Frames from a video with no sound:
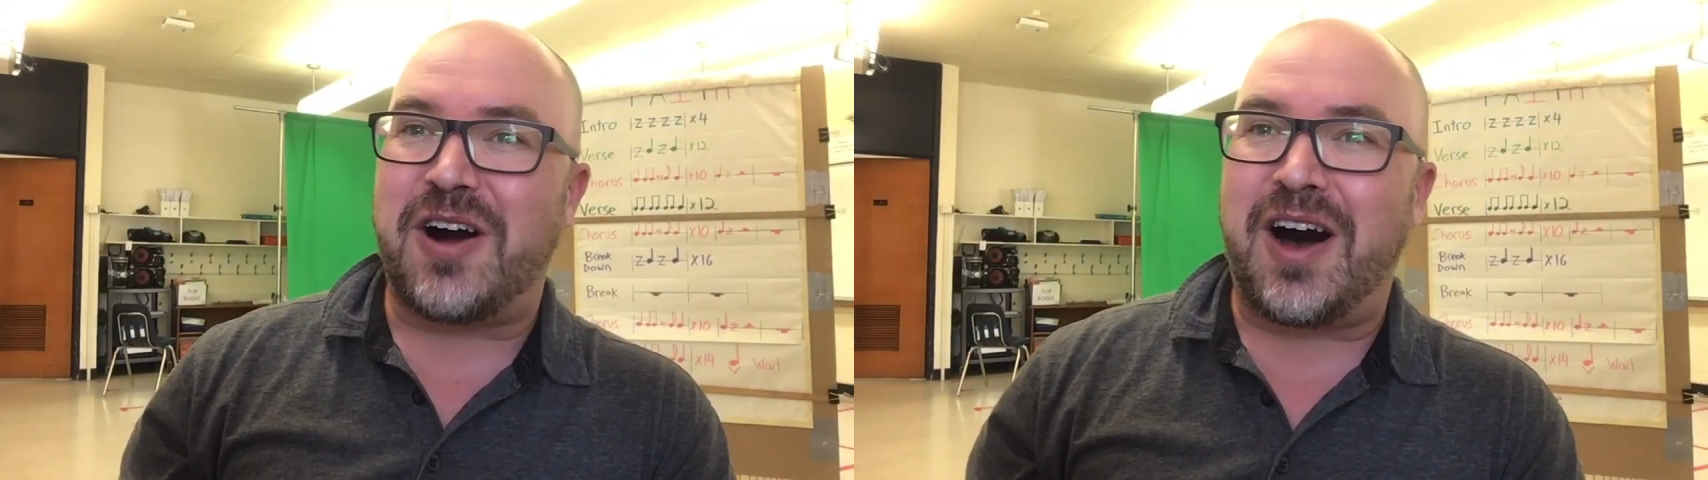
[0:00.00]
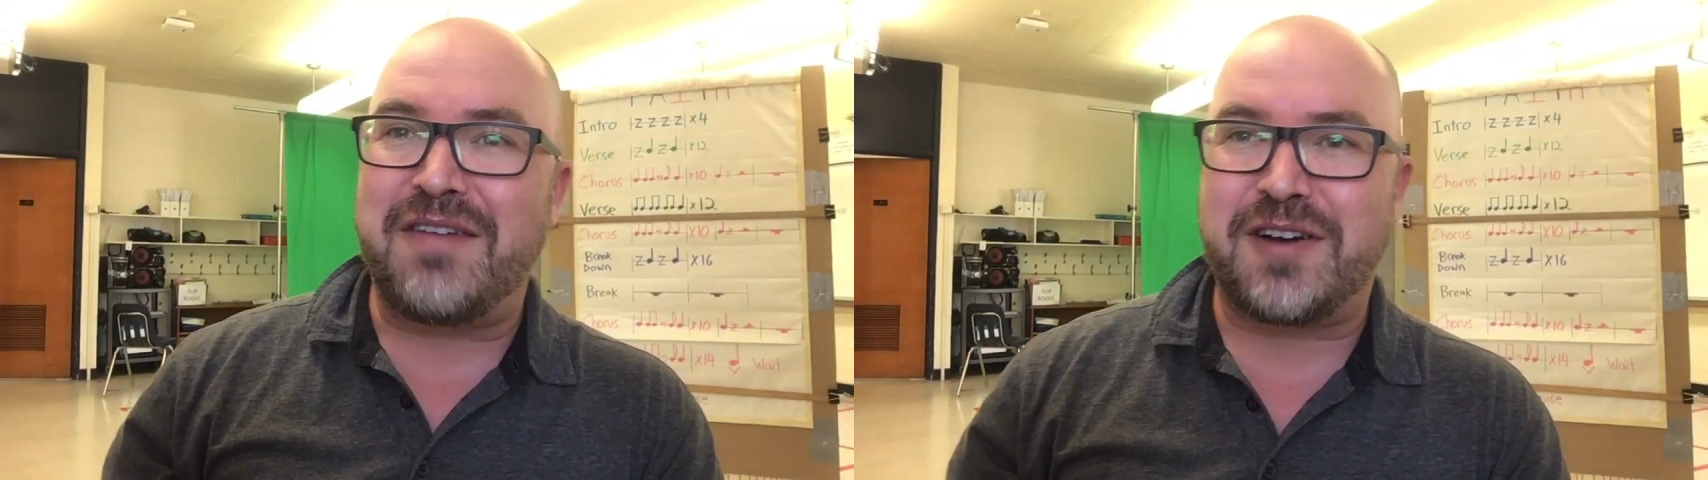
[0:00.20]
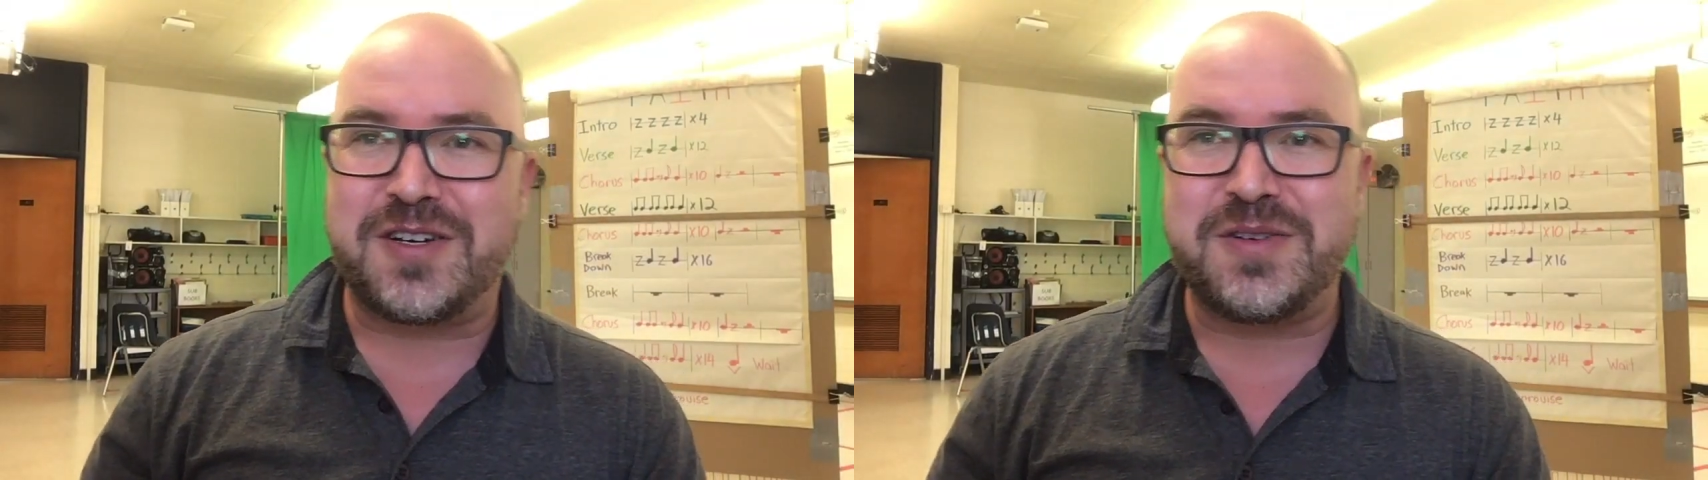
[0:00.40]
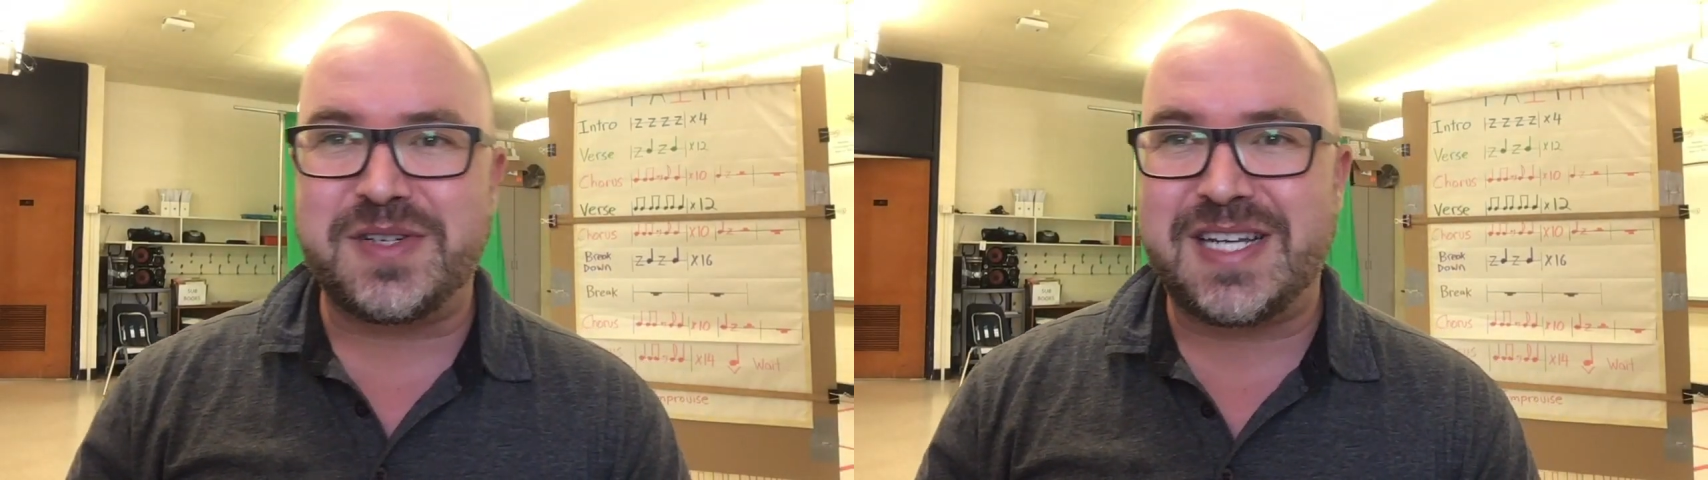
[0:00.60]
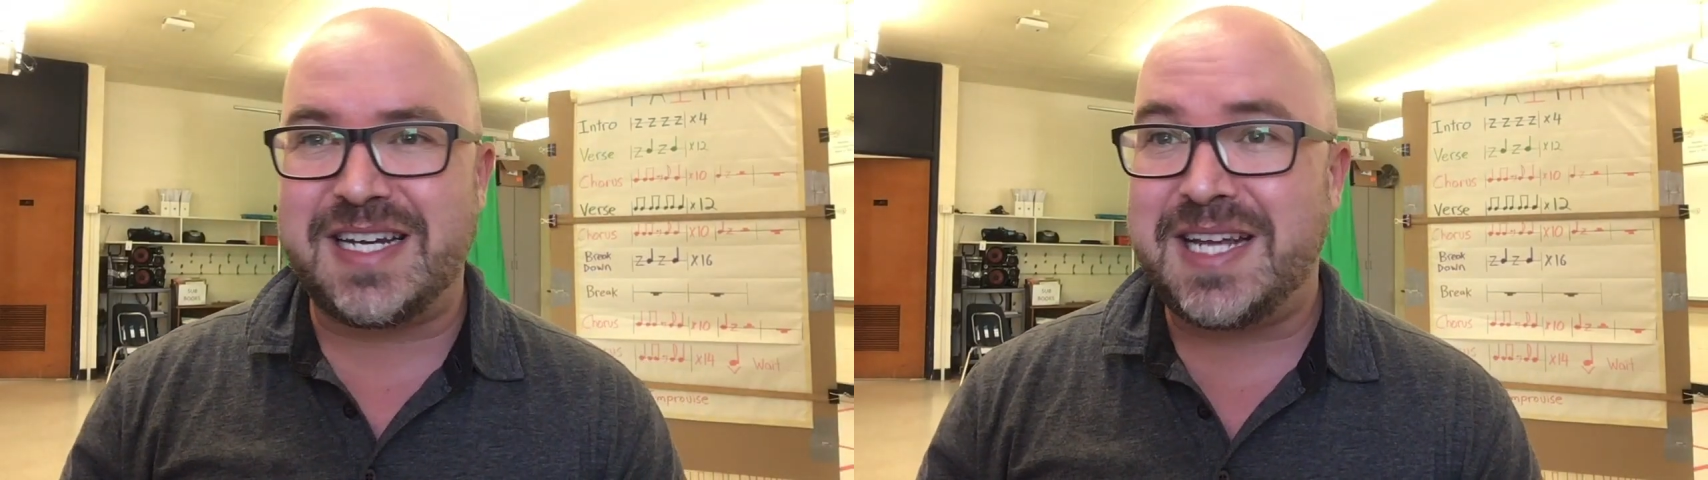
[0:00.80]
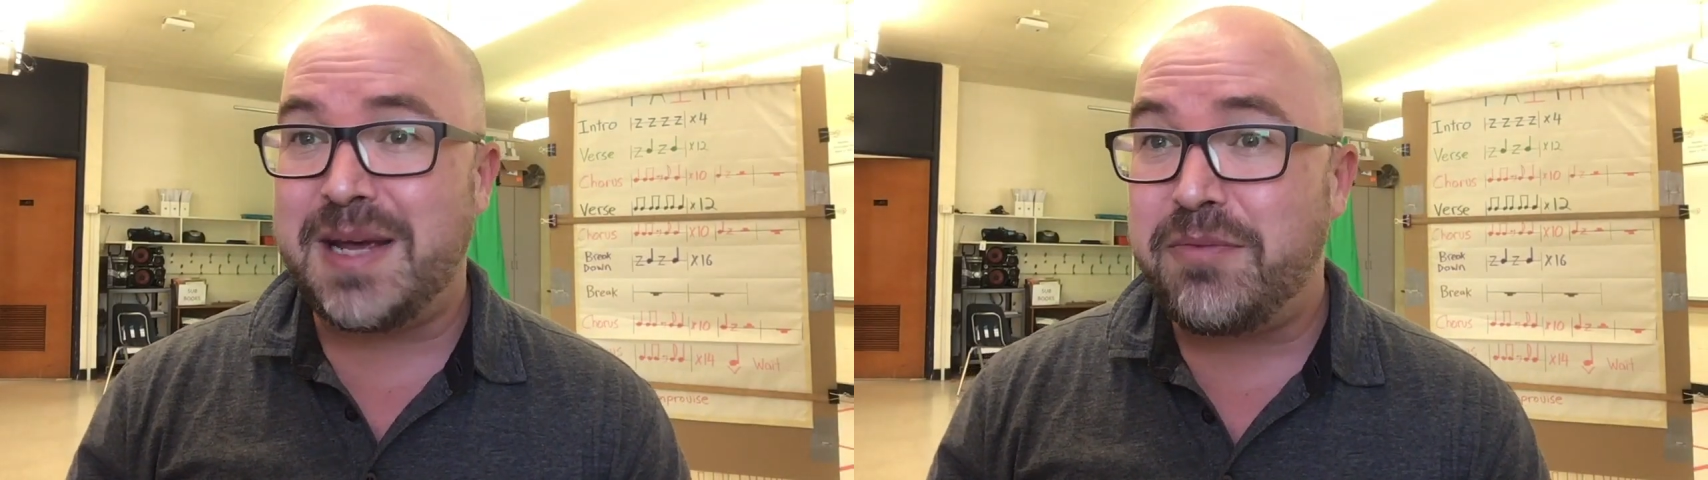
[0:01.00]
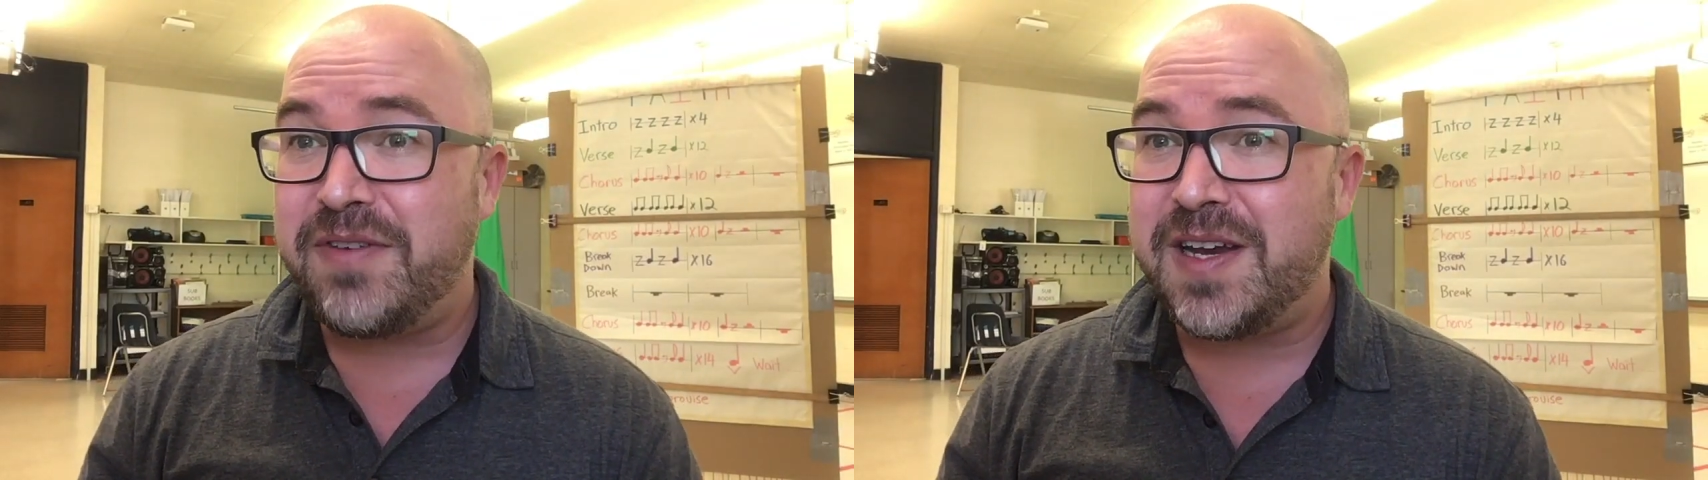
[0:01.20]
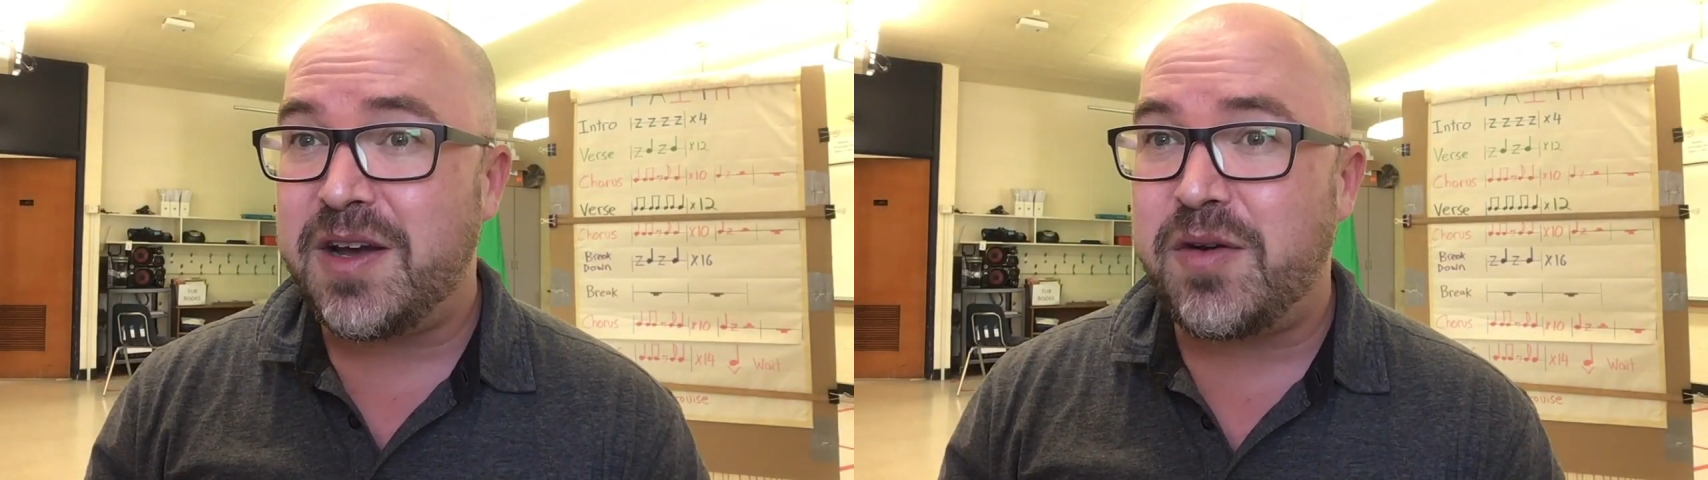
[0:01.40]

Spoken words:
off our Tuesday tip video,